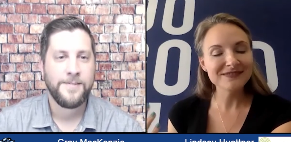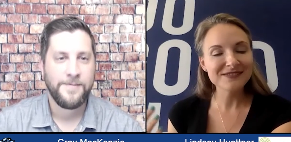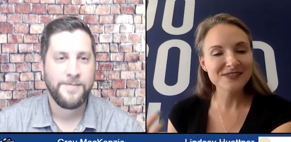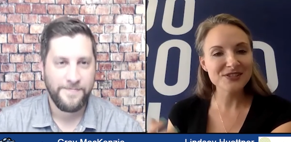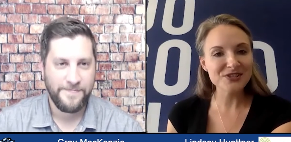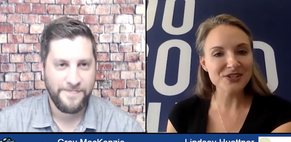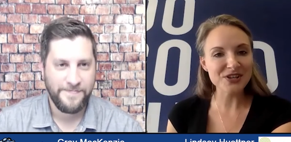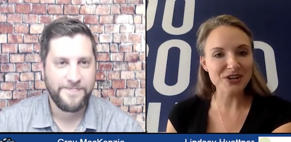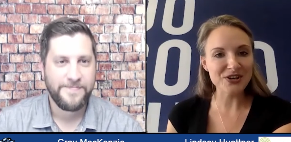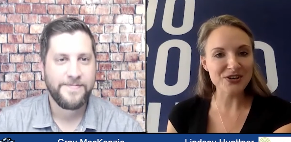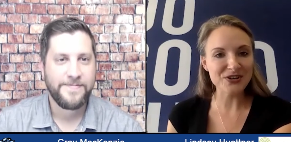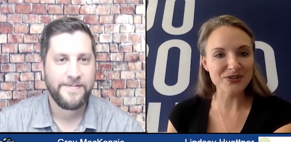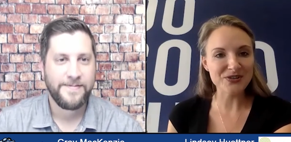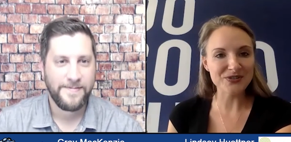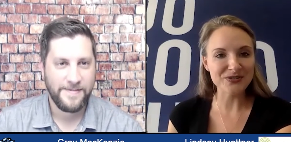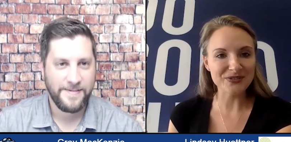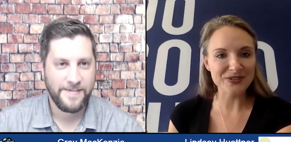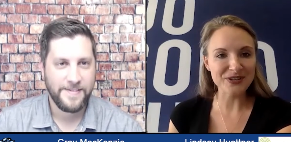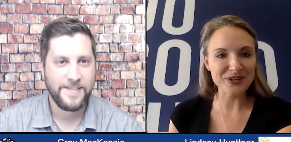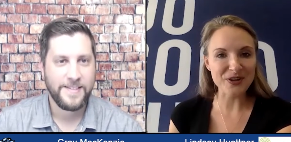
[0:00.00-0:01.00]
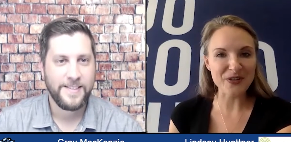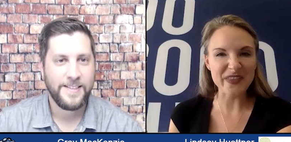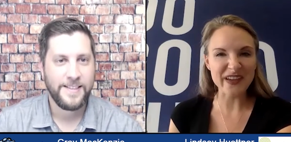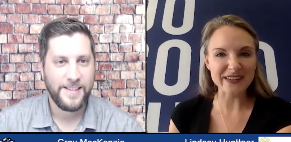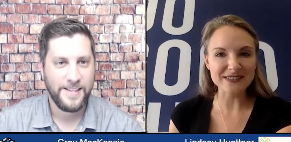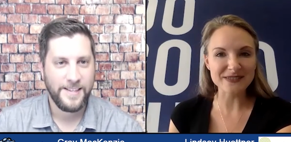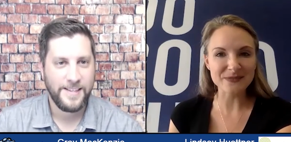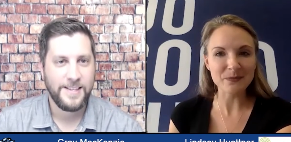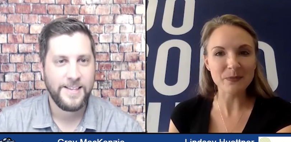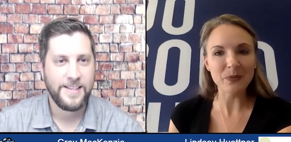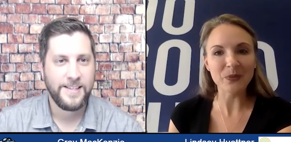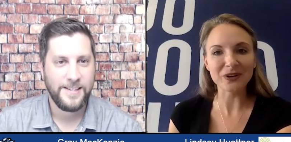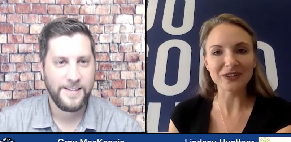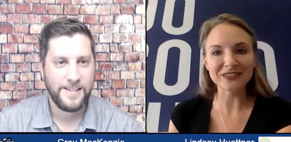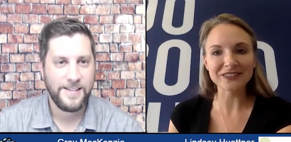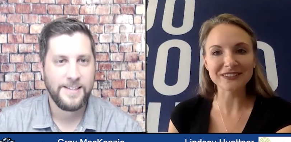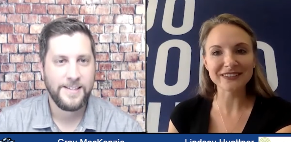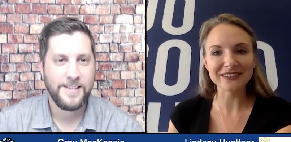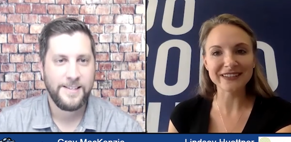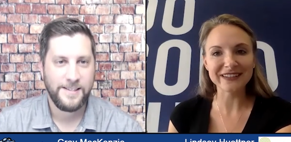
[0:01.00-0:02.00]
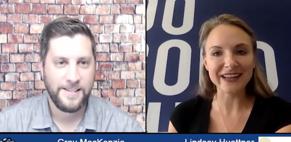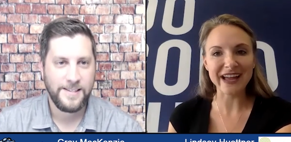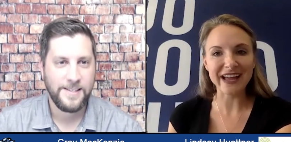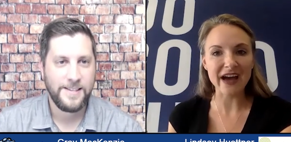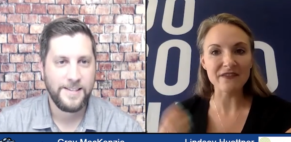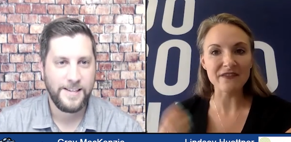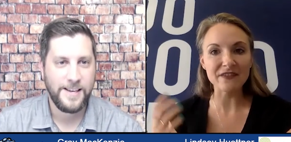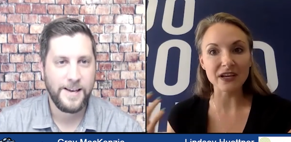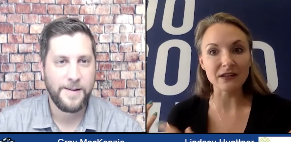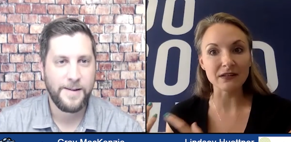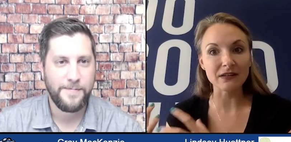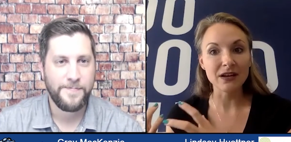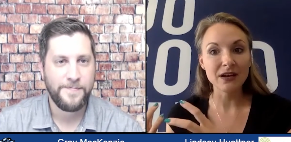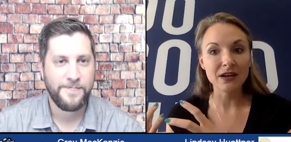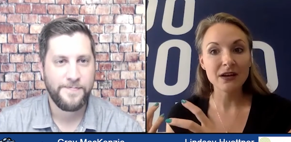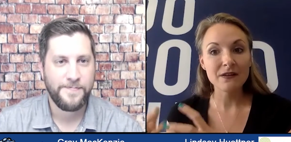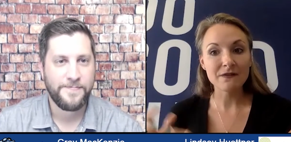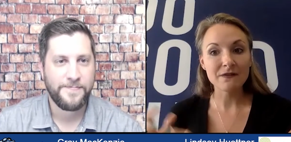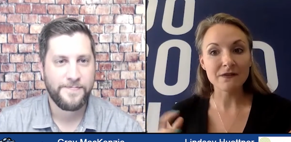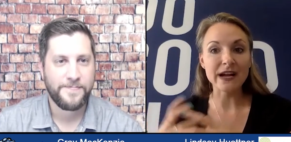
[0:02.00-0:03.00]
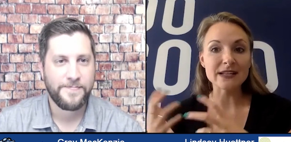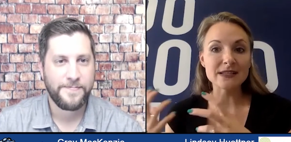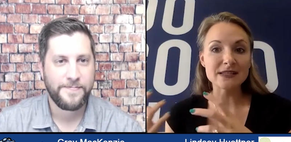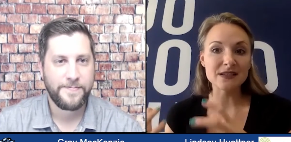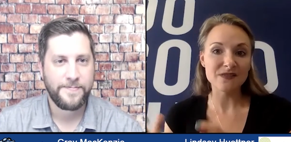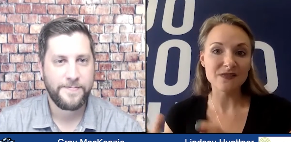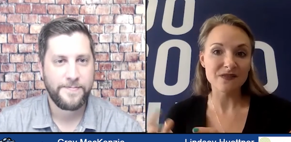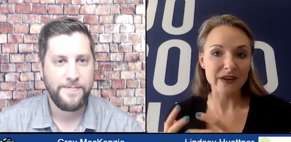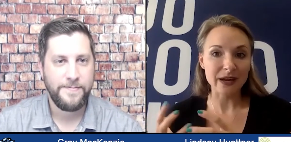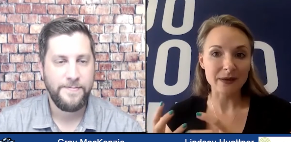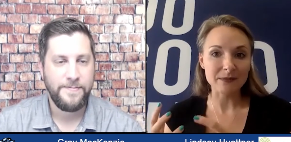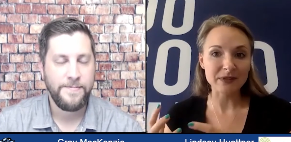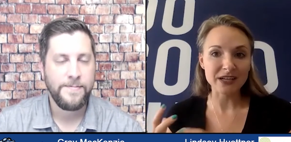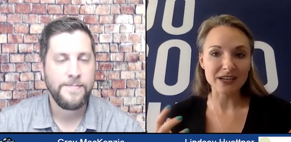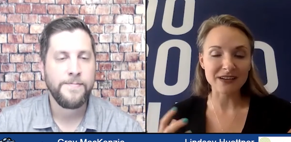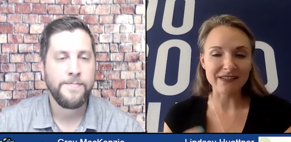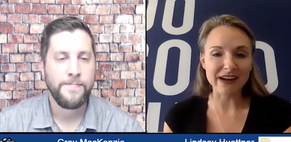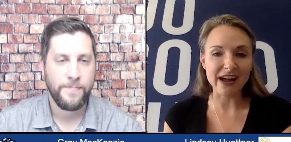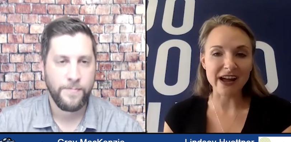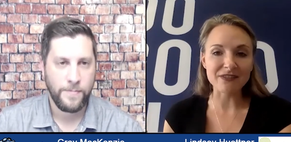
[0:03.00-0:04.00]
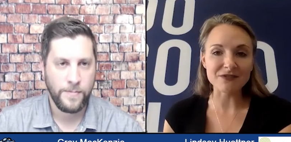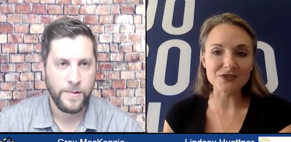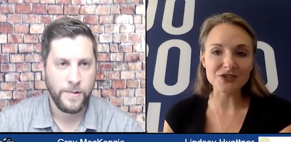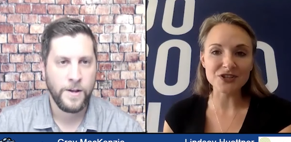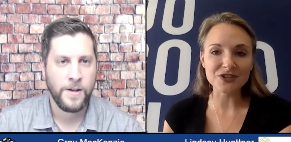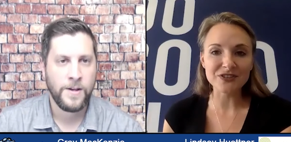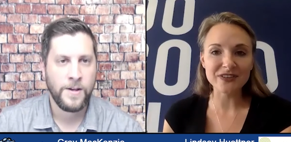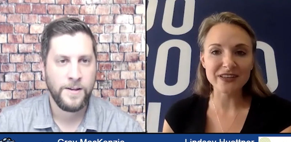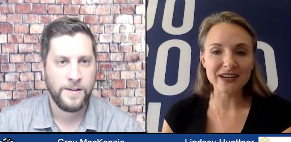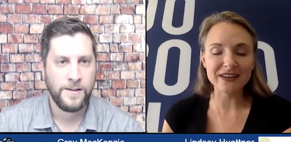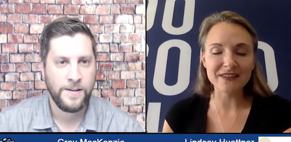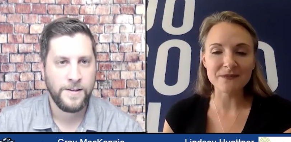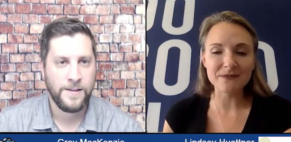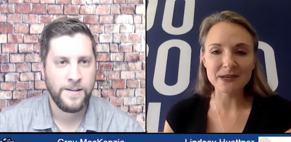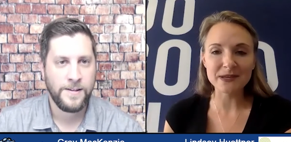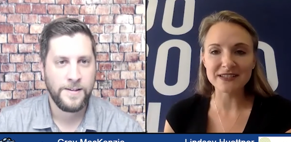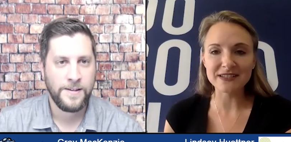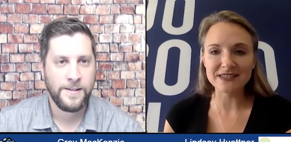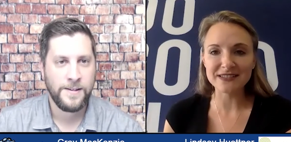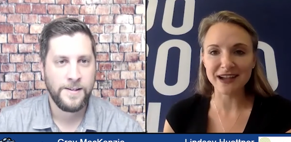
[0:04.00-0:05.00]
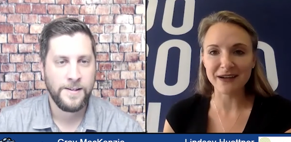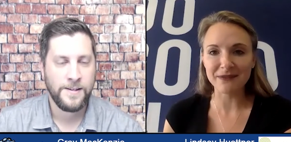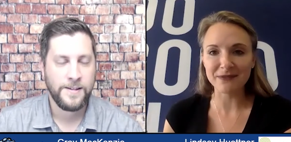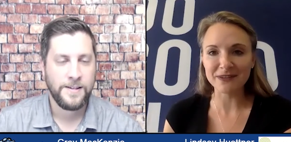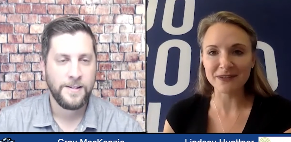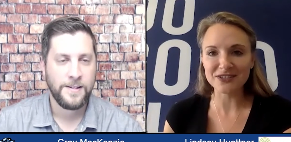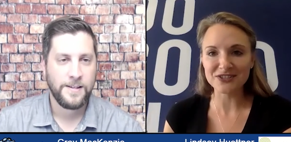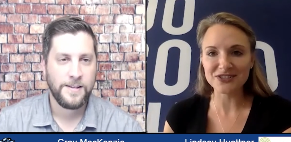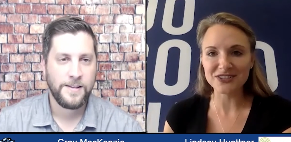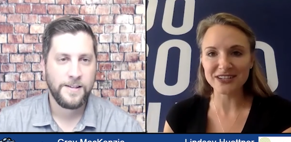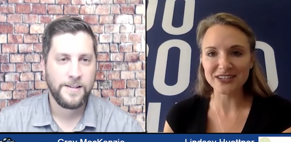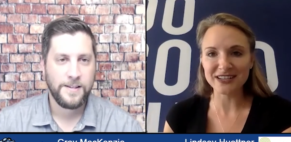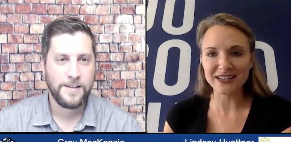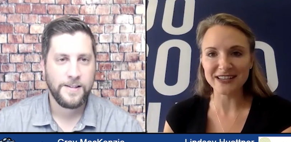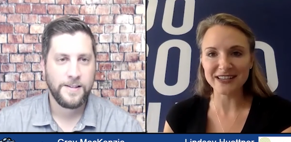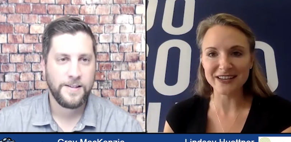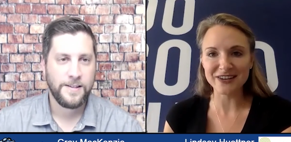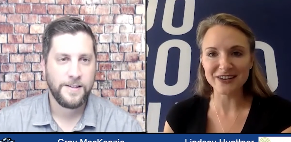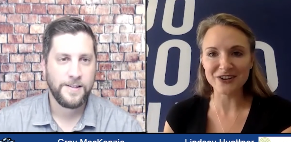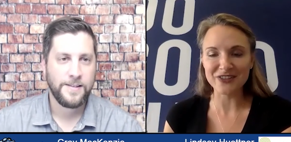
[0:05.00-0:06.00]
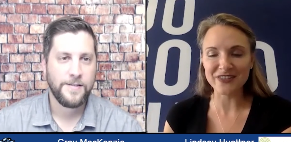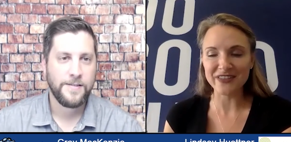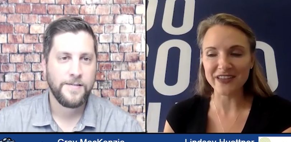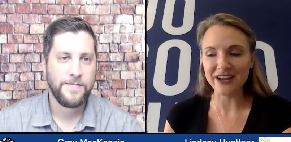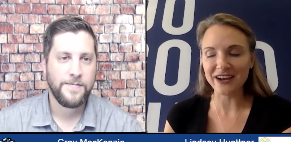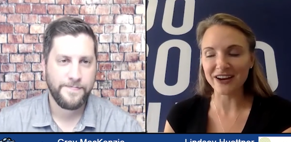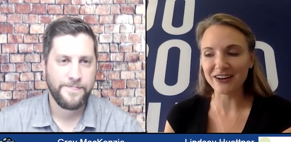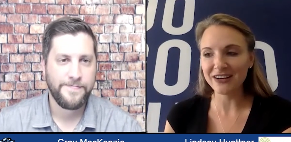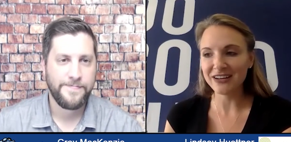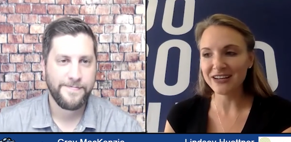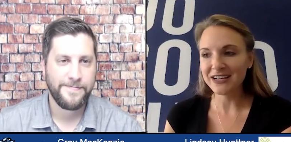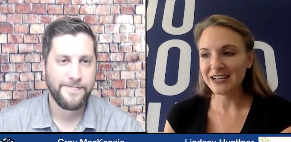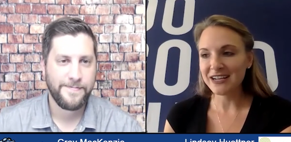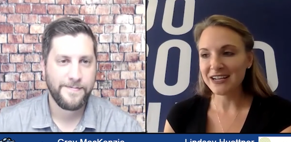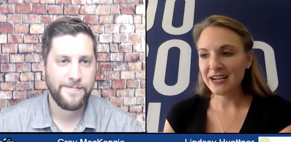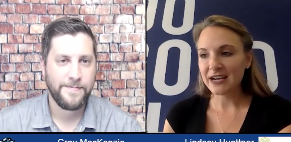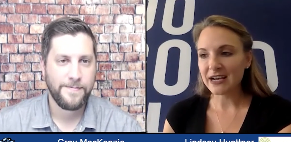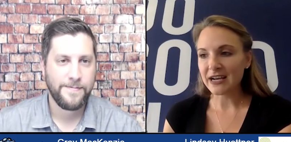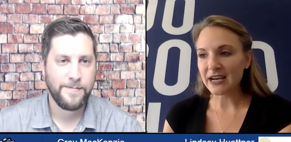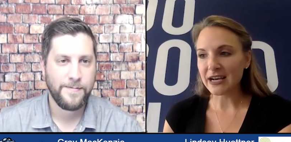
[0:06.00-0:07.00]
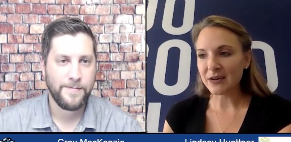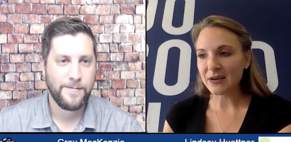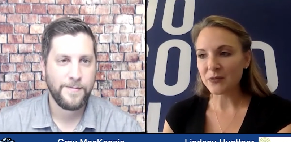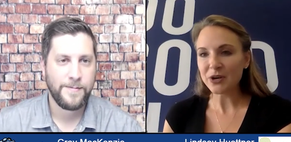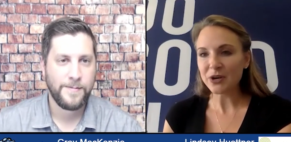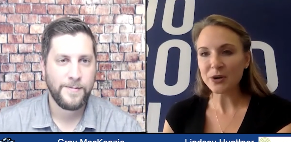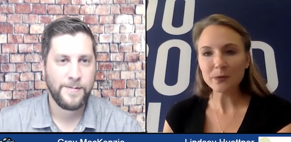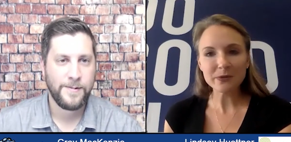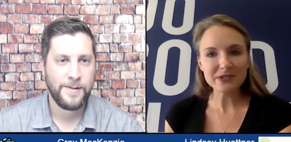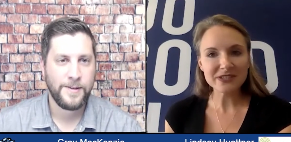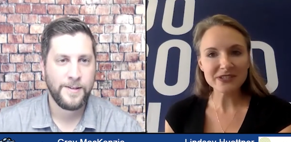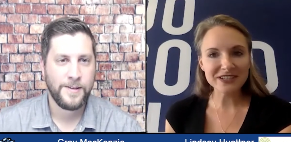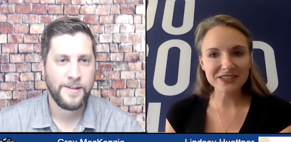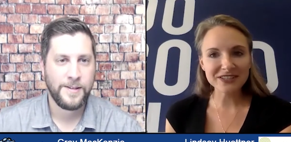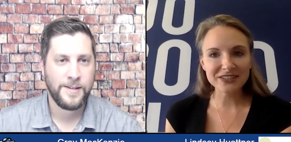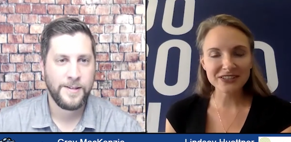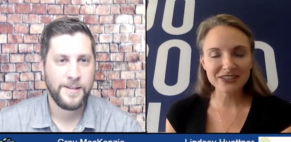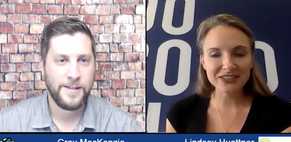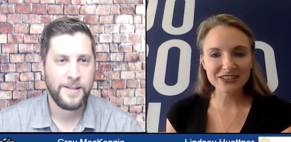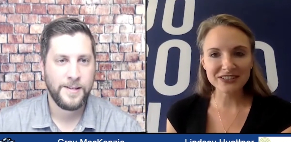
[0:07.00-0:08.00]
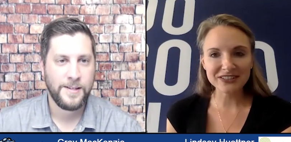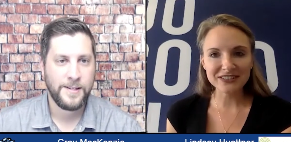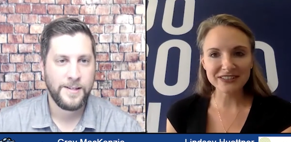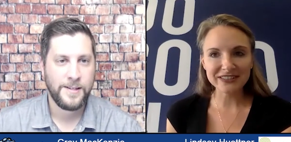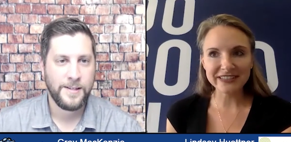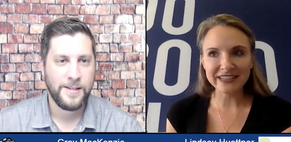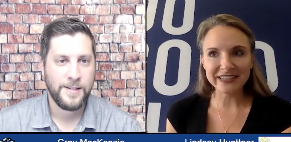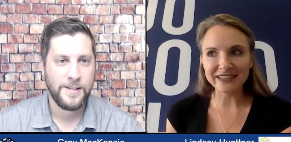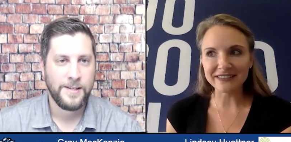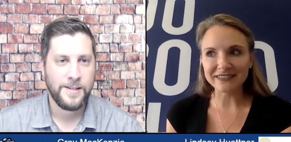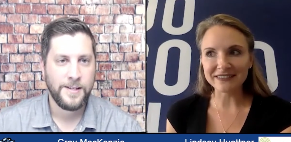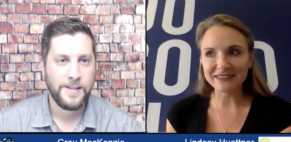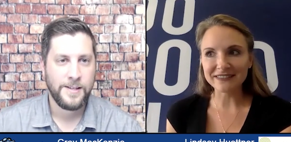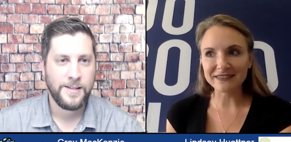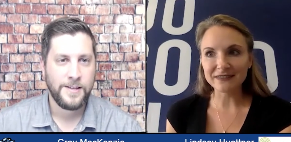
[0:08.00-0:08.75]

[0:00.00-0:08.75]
Speaker 1: So, that's important. And having friends and family around you that have been established and that are there. We don't particularly